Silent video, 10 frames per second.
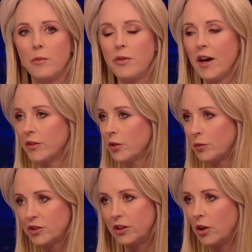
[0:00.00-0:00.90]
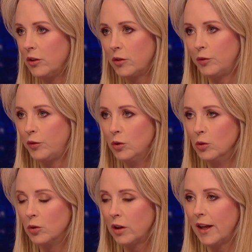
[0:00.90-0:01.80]
That's obviously going to
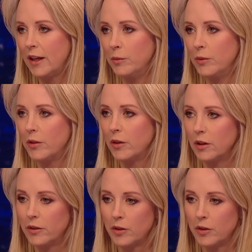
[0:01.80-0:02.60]
fuel claims that